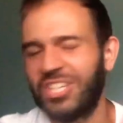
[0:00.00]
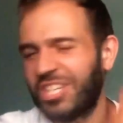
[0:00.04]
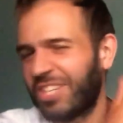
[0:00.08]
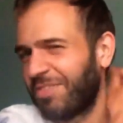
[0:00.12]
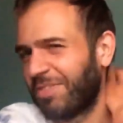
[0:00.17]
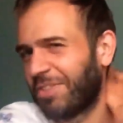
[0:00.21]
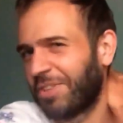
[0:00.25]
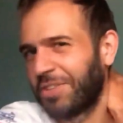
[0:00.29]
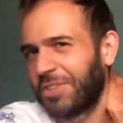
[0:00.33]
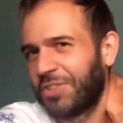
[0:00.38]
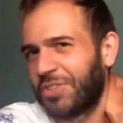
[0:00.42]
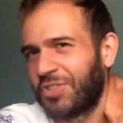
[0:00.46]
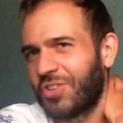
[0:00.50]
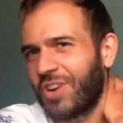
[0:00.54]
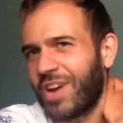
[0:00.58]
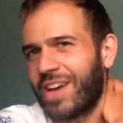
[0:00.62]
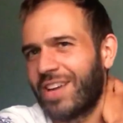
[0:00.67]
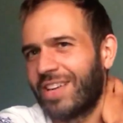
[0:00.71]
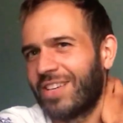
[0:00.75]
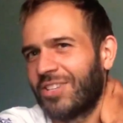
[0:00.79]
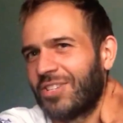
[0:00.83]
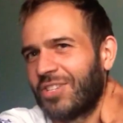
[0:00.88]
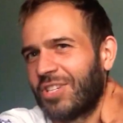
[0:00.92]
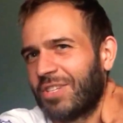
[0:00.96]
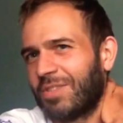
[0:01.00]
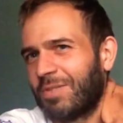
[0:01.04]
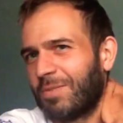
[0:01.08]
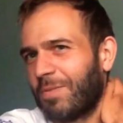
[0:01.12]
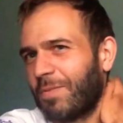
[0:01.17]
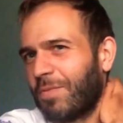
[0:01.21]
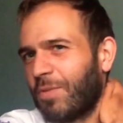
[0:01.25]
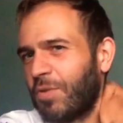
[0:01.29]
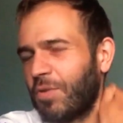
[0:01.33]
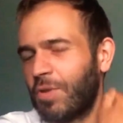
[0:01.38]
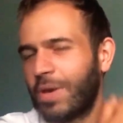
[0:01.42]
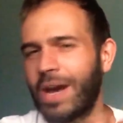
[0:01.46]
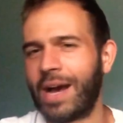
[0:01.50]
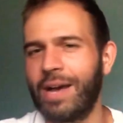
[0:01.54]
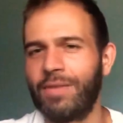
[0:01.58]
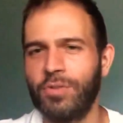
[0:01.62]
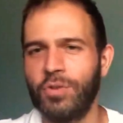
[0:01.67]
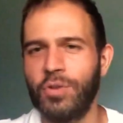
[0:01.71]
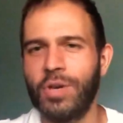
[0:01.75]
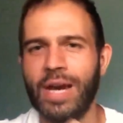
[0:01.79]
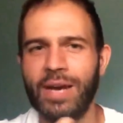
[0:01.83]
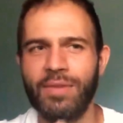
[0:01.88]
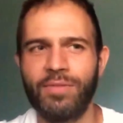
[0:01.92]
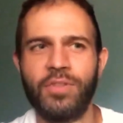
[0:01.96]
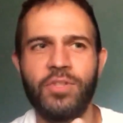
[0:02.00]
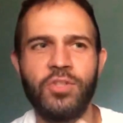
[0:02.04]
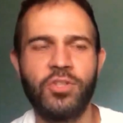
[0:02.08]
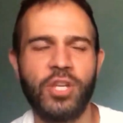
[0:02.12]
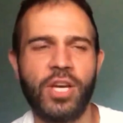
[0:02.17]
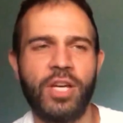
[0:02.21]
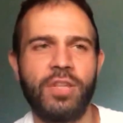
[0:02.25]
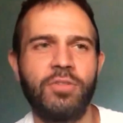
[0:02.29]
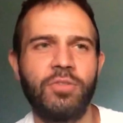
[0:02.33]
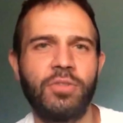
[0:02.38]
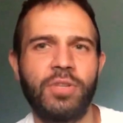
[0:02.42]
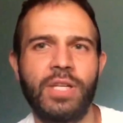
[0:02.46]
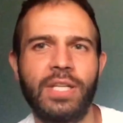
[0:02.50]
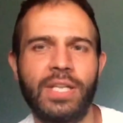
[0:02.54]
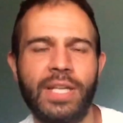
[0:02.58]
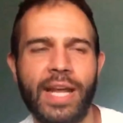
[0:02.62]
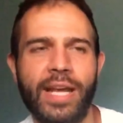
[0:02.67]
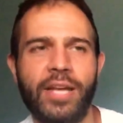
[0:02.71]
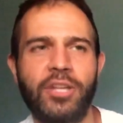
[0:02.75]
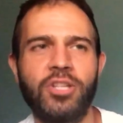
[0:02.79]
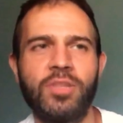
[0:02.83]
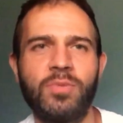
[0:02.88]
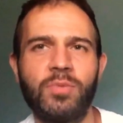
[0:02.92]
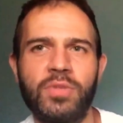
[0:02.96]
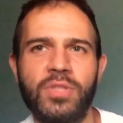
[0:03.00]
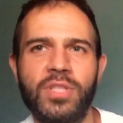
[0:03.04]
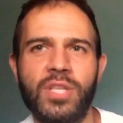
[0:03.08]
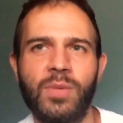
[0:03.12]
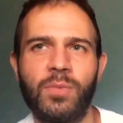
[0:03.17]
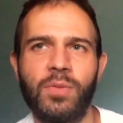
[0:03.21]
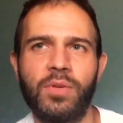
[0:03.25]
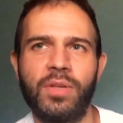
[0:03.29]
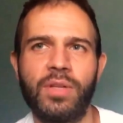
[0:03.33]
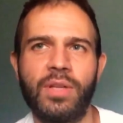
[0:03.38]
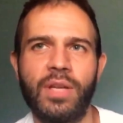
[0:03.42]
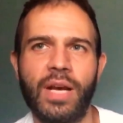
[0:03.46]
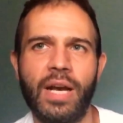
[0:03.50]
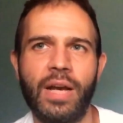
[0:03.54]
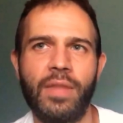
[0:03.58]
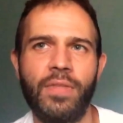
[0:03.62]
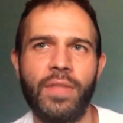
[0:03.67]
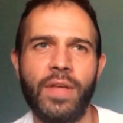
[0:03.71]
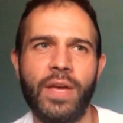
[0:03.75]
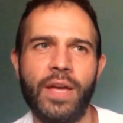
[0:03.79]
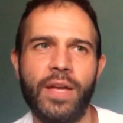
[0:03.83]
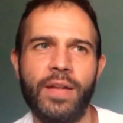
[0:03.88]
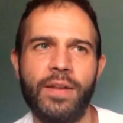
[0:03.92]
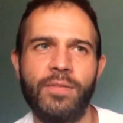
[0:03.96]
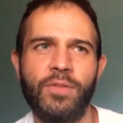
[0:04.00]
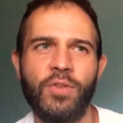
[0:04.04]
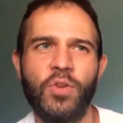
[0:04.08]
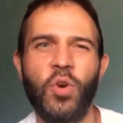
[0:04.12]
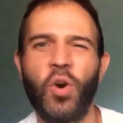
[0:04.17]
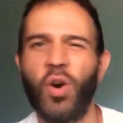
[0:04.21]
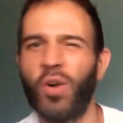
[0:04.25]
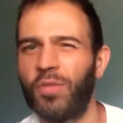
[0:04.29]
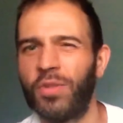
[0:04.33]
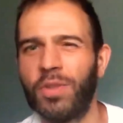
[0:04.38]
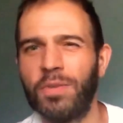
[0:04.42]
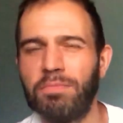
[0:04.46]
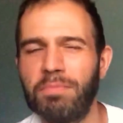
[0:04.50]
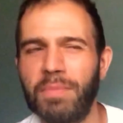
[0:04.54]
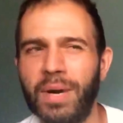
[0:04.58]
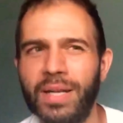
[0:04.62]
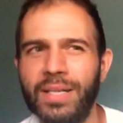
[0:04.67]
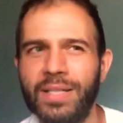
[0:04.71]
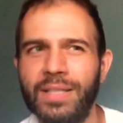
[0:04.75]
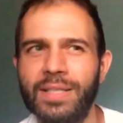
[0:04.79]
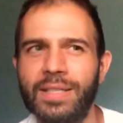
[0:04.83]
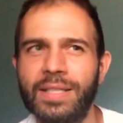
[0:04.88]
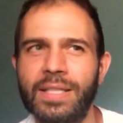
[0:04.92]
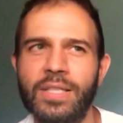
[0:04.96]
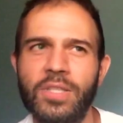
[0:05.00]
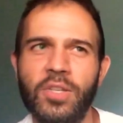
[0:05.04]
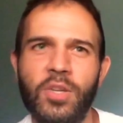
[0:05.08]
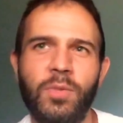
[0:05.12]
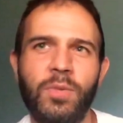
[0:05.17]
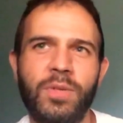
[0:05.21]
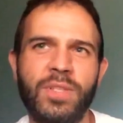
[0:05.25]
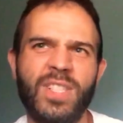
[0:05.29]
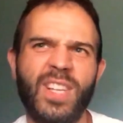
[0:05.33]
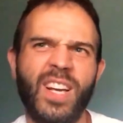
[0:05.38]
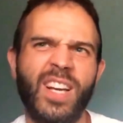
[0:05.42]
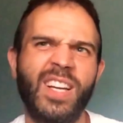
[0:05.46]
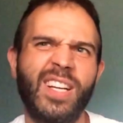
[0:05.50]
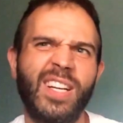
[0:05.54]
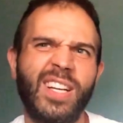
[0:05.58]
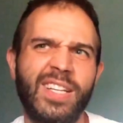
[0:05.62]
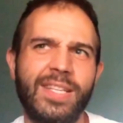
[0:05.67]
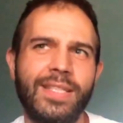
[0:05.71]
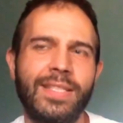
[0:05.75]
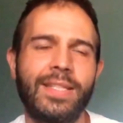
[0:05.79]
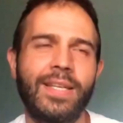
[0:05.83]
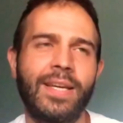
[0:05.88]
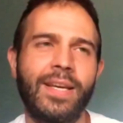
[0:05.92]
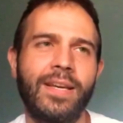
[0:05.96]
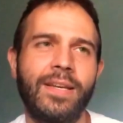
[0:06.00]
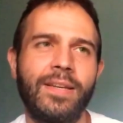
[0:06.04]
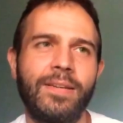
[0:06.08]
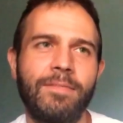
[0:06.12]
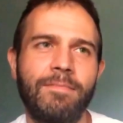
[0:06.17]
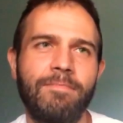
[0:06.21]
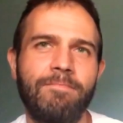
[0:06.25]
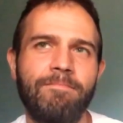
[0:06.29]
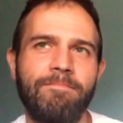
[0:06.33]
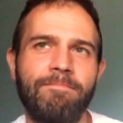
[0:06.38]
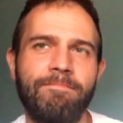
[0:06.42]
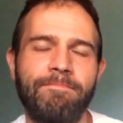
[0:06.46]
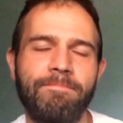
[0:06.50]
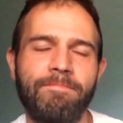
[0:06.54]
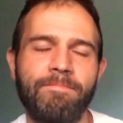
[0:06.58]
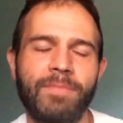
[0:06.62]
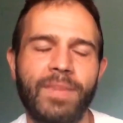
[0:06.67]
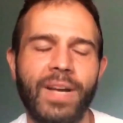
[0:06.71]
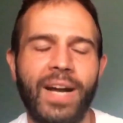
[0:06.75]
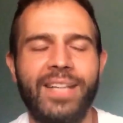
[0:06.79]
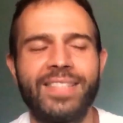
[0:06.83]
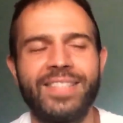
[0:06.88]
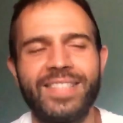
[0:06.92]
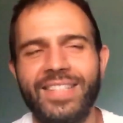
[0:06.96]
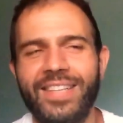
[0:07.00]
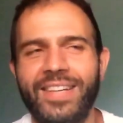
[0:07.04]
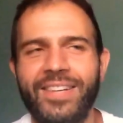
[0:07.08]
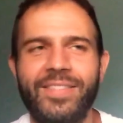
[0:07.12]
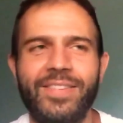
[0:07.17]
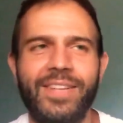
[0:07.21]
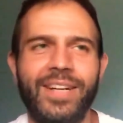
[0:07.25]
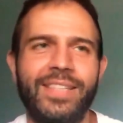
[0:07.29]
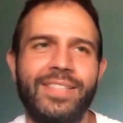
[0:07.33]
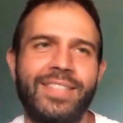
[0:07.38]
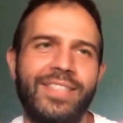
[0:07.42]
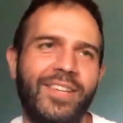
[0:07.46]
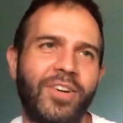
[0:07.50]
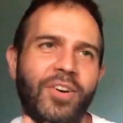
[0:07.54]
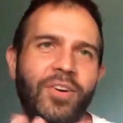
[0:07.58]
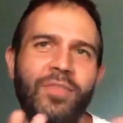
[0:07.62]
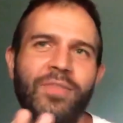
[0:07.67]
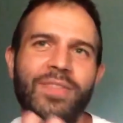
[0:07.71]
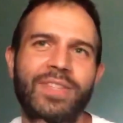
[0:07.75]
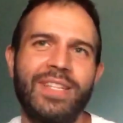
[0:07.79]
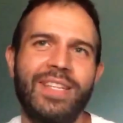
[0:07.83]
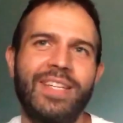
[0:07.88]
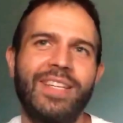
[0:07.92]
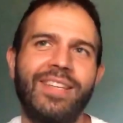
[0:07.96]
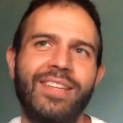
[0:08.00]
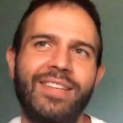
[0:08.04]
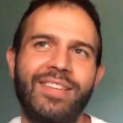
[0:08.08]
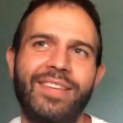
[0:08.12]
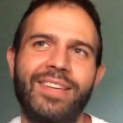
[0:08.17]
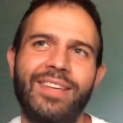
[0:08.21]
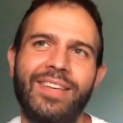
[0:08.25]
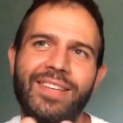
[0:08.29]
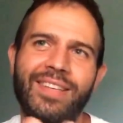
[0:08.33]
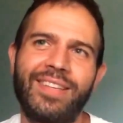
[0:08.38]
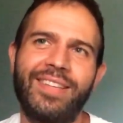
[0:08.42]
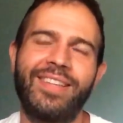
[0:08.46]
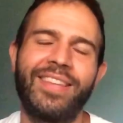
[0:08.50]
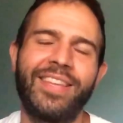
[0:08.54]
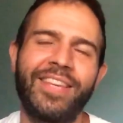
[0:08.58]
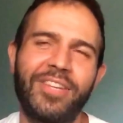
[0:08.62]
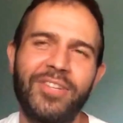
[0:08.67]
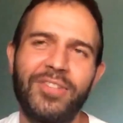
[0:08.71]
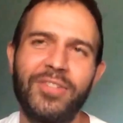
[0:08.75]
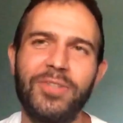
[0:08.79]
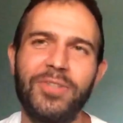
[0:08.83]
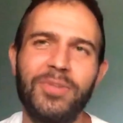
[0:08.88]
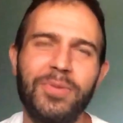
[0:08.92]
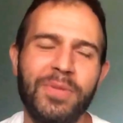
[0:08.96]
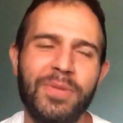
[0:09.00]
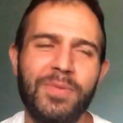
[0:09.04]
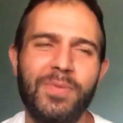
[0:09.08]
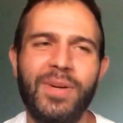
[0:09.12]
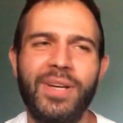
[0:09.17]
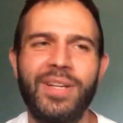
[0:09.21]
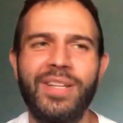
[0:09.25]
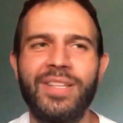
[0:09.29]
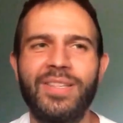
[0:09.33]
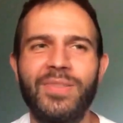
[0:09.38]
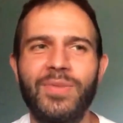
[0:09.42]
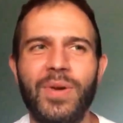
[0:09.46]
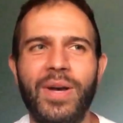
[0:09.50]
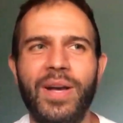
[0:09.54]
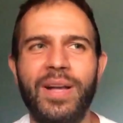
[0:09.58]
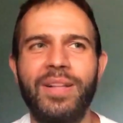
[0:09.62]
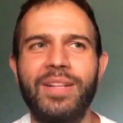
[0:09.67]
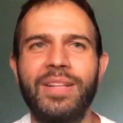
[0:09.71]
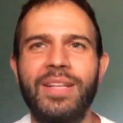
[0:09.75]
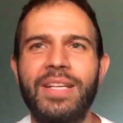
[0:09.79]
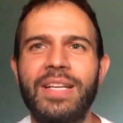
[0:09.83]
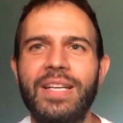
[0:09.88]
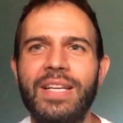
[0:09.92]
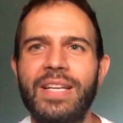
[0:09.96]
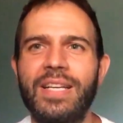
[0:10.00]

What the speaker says: just feels strange that you have this genuine connection with someone and then you offer them money. It's almost like kind of saying, I don't know. Obviously they could do with the money as well,